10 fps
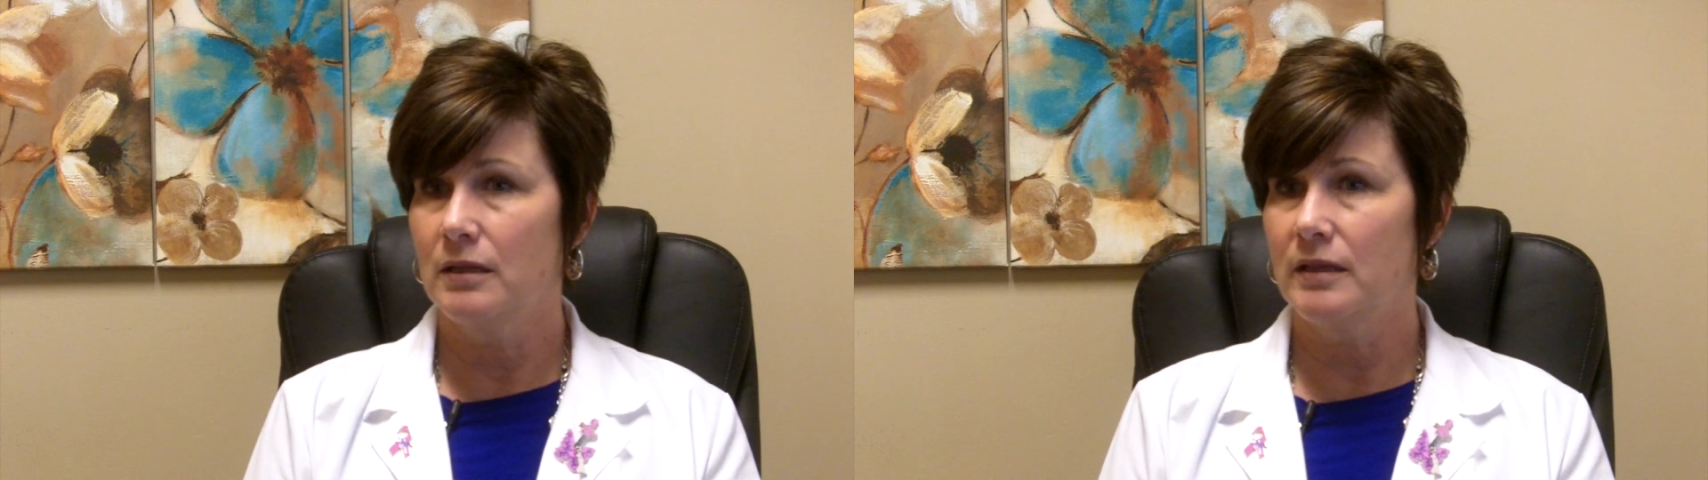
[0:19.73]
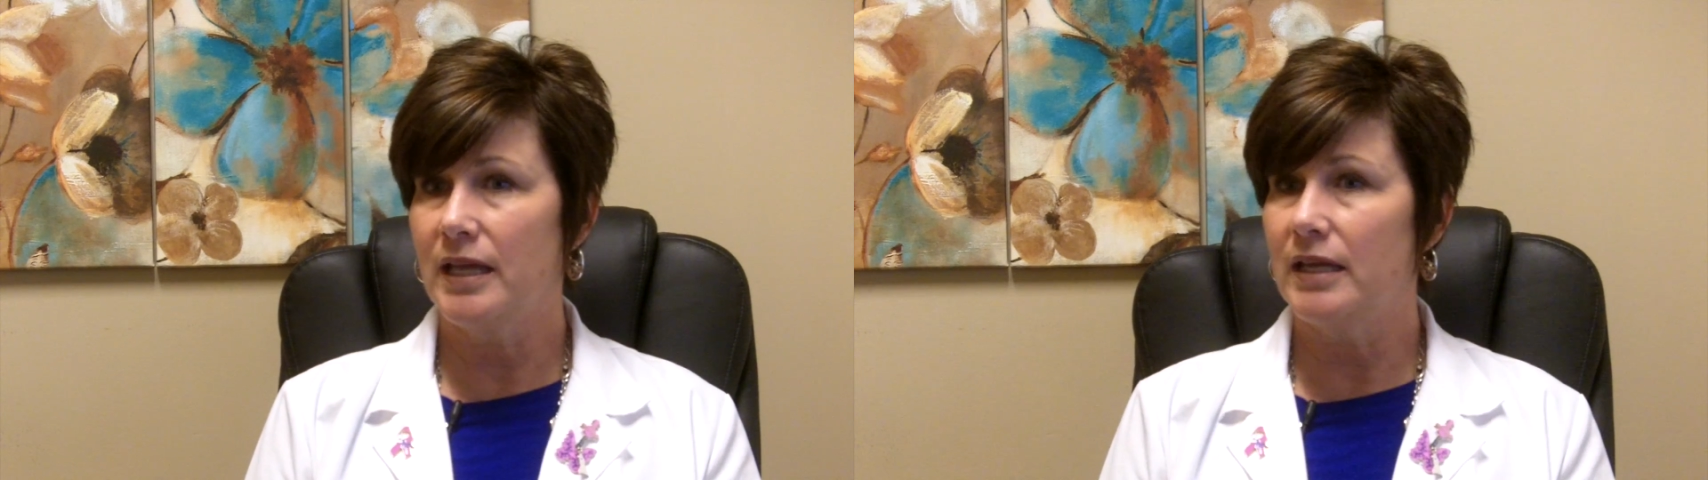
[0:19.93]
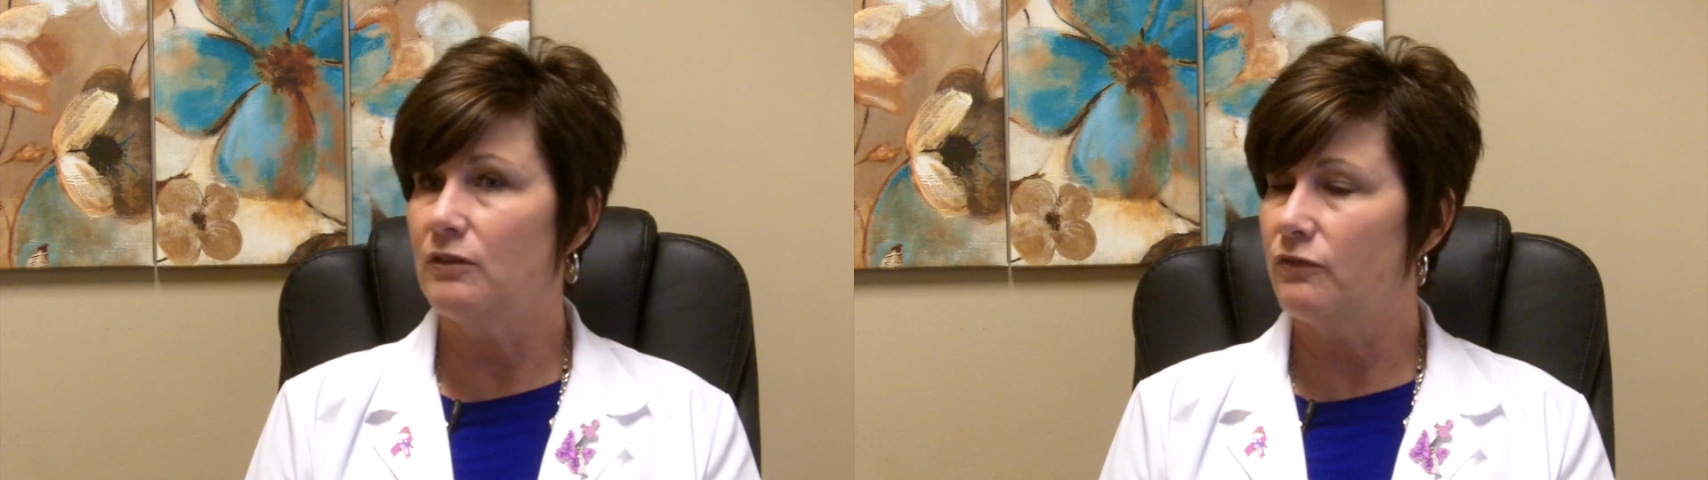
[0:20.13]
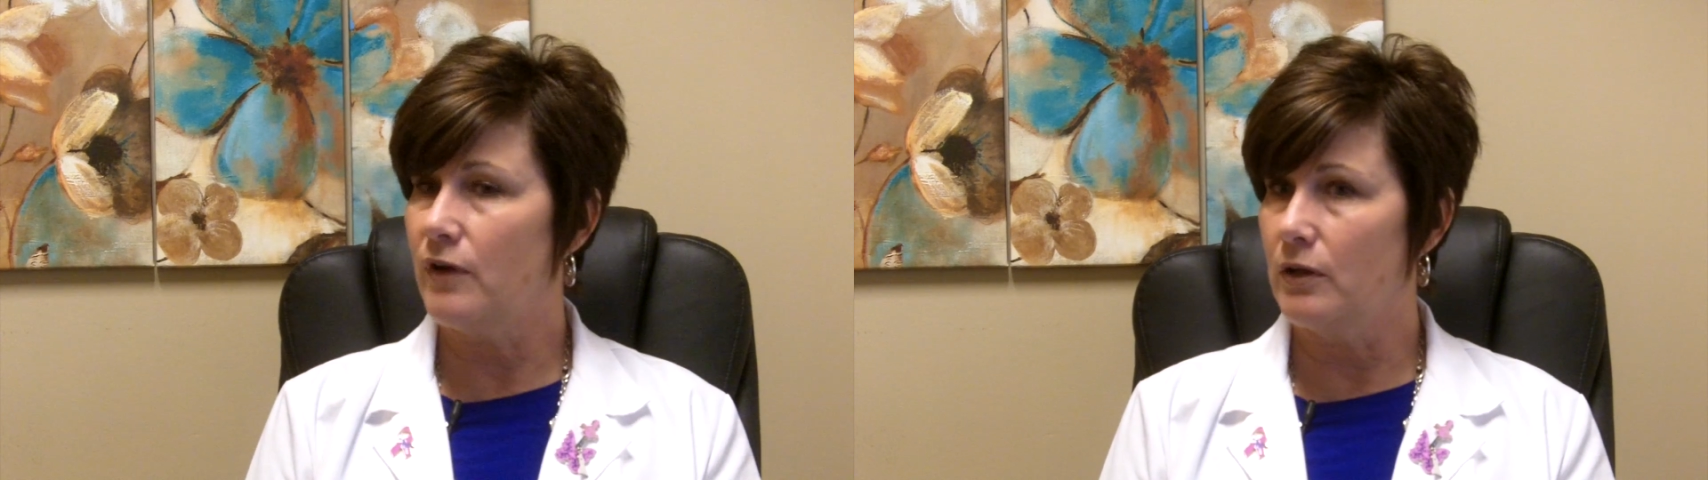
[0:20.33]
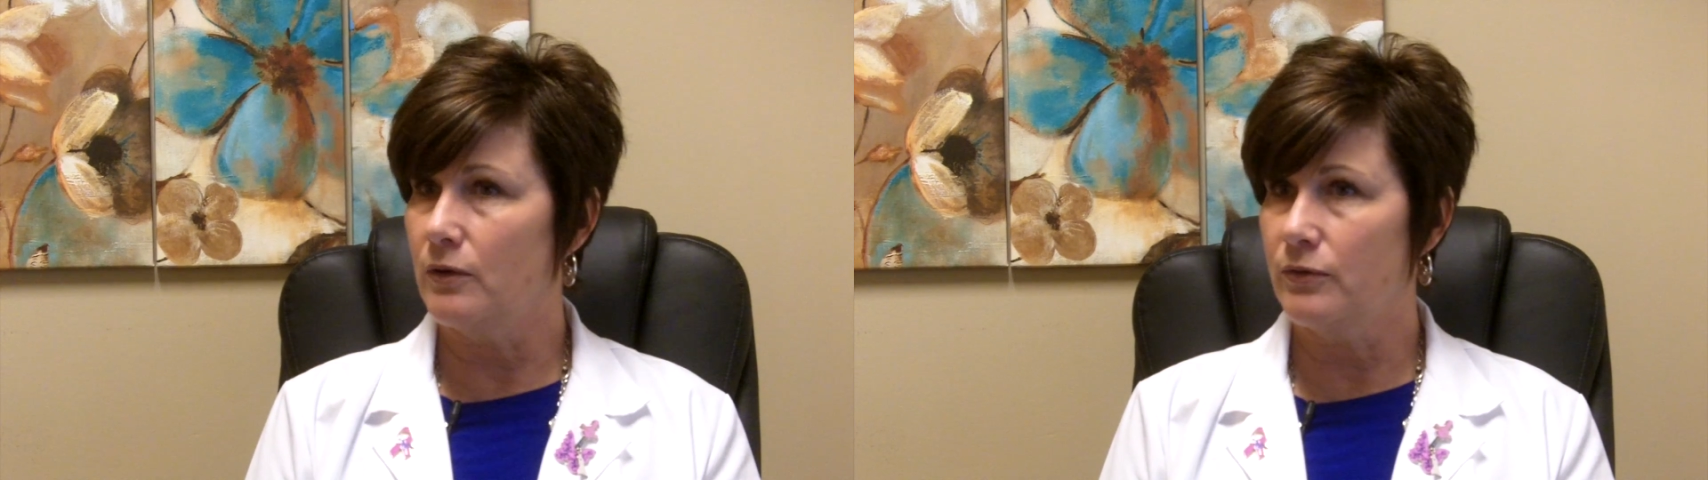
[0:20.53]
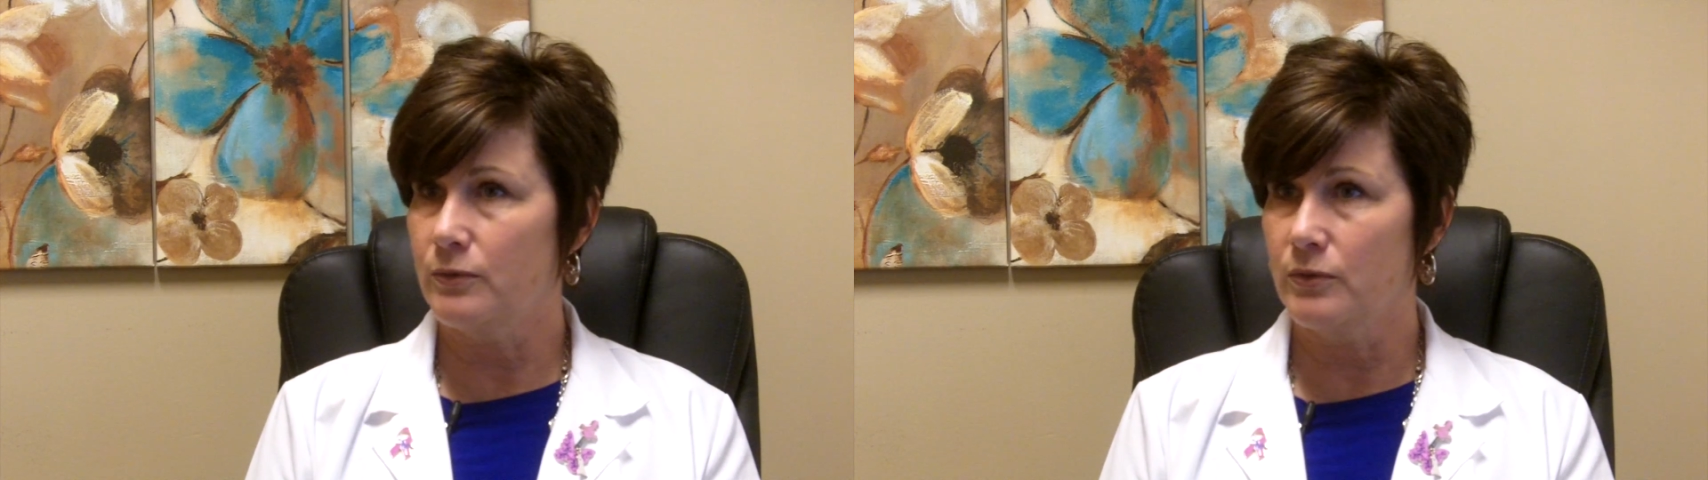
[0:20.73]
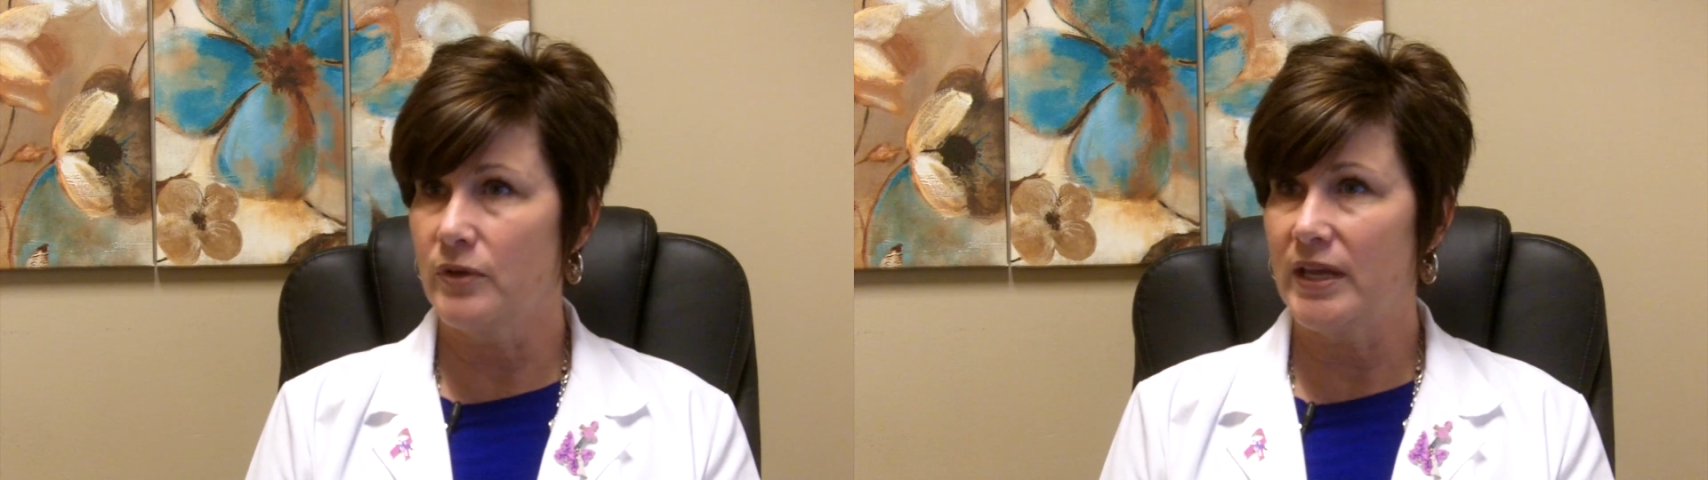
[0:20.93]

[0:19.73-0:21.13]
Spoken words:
that they can follow through